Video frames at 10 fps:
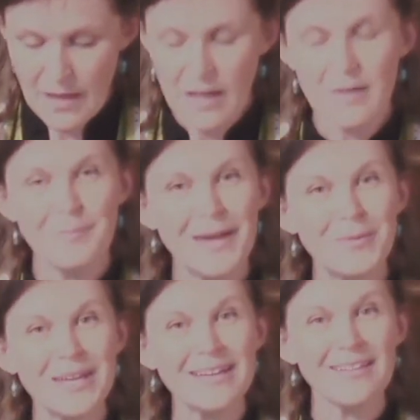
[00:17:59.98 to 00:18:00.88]
May
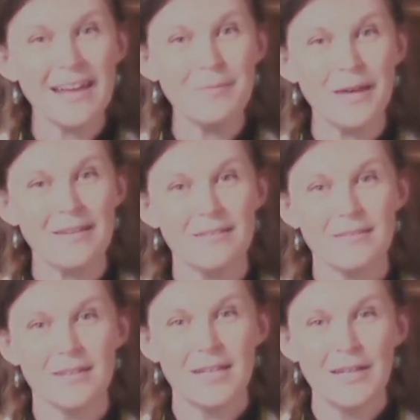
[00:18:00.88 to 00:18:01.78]
we claim it
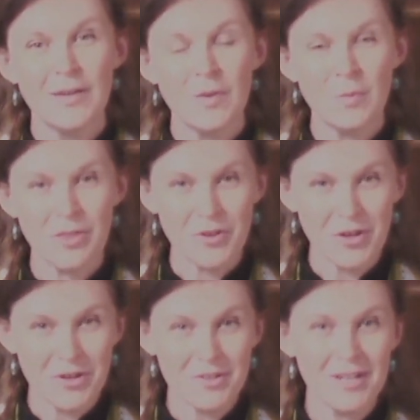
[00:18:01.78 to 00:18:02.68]
with
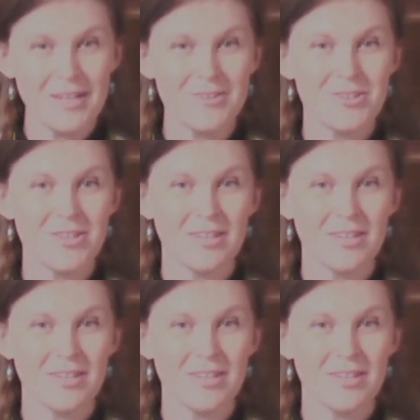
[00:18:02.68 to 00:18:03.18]
courage